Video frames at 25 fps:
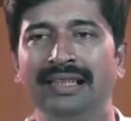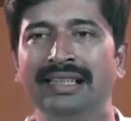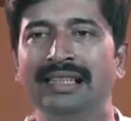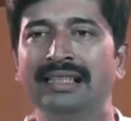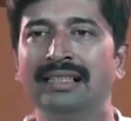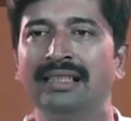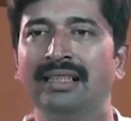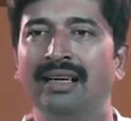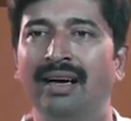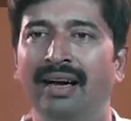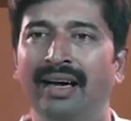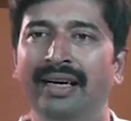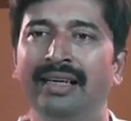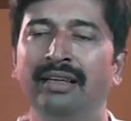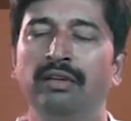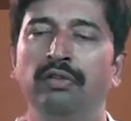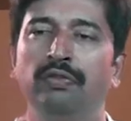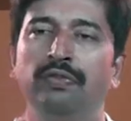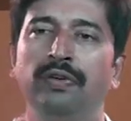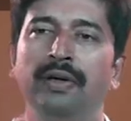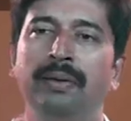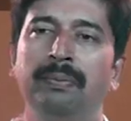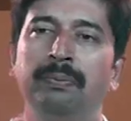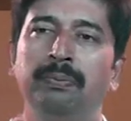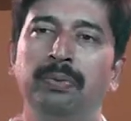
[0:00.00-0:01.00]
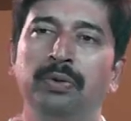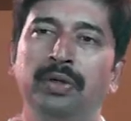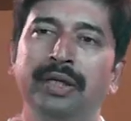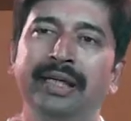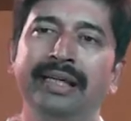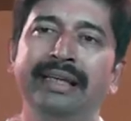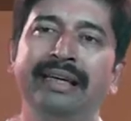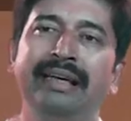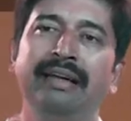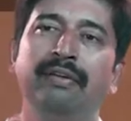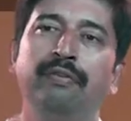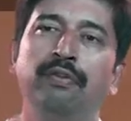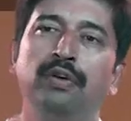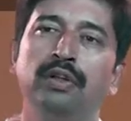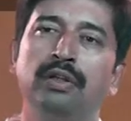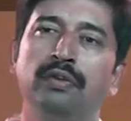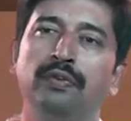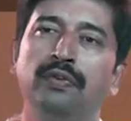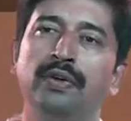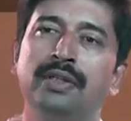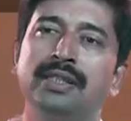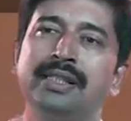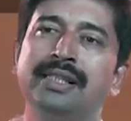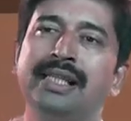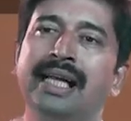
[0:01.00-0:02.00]
this kind of a poetry for the
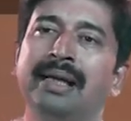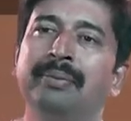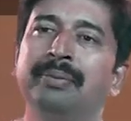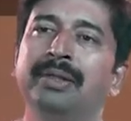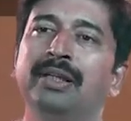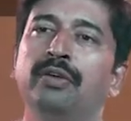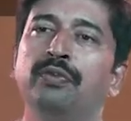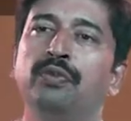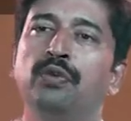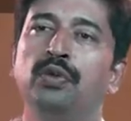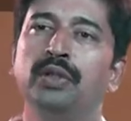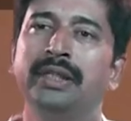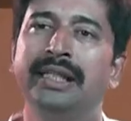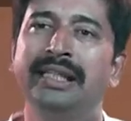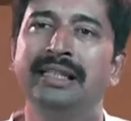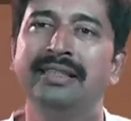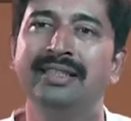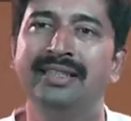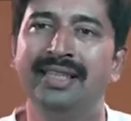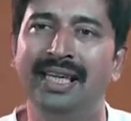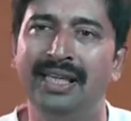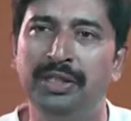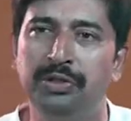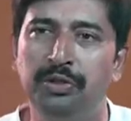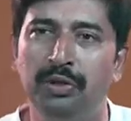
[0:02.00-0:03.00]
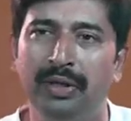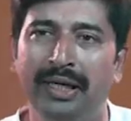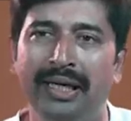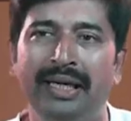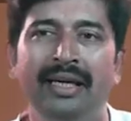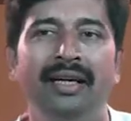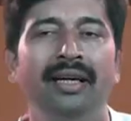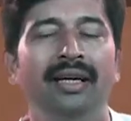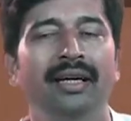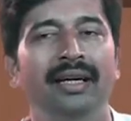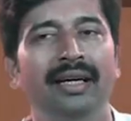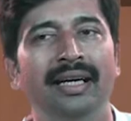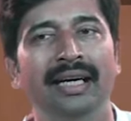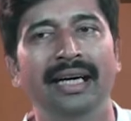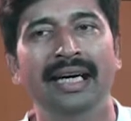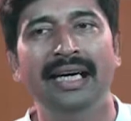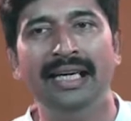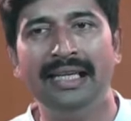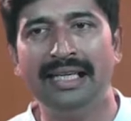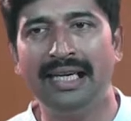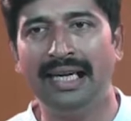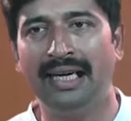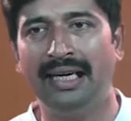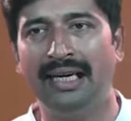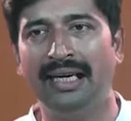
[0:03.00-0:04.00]
first time in the 14th century,
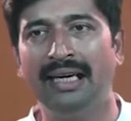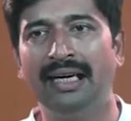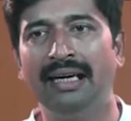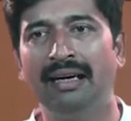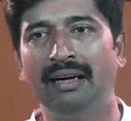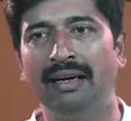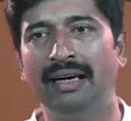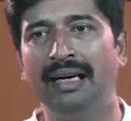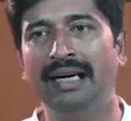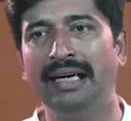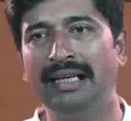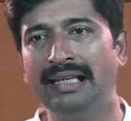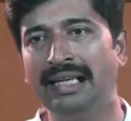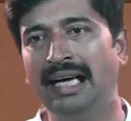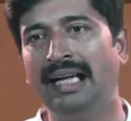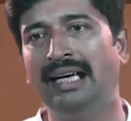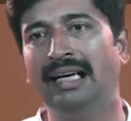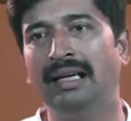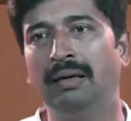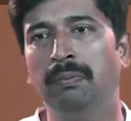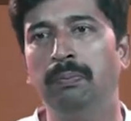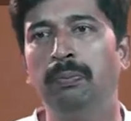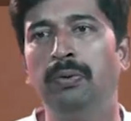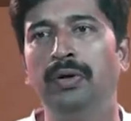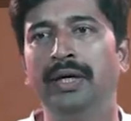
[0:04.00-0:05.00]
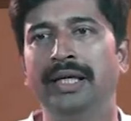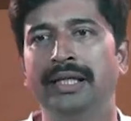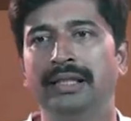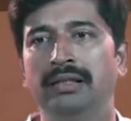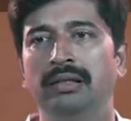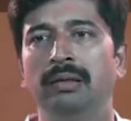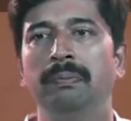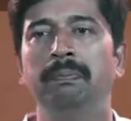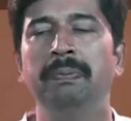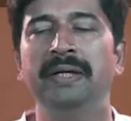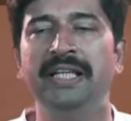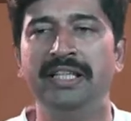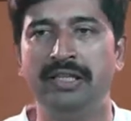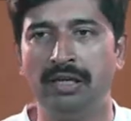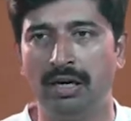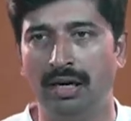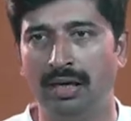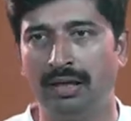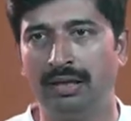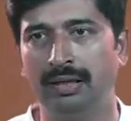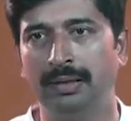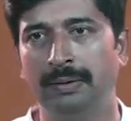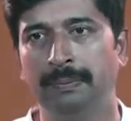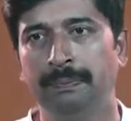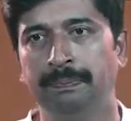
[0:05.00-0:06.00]
Ita uh, Italian poet,
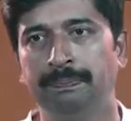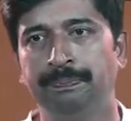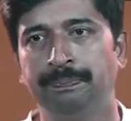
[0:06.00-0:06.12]
Petrarch.